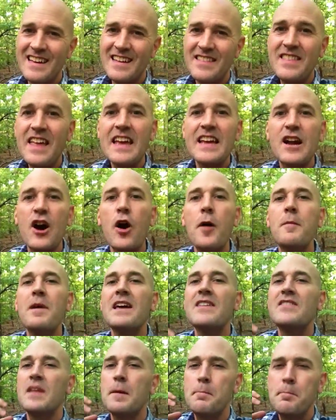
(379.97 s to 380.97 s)
they come
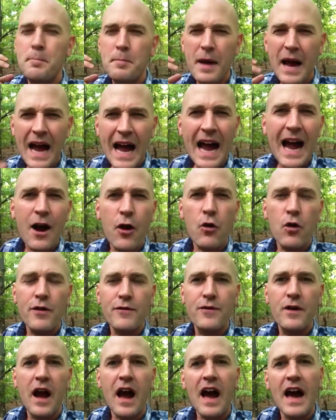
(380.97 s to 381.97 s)
in the power
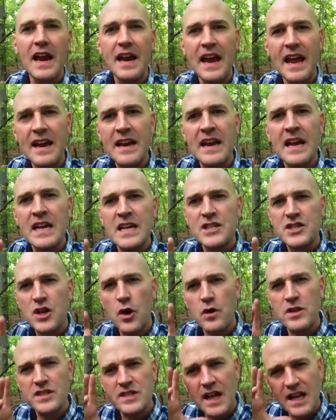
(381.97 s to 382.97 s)
of God. And so
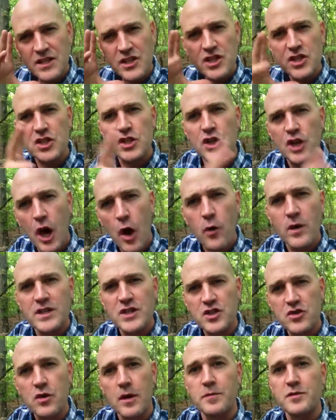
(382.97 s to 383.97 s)
it's not just knowing
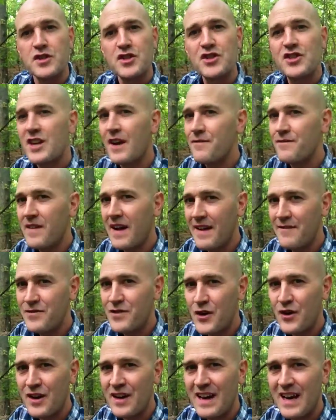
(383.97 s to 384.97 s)
scriptures, John five,
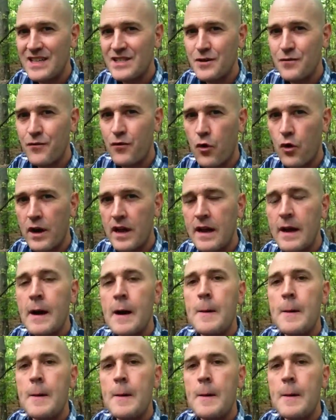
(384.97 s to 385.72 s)
thirty-nine to forty,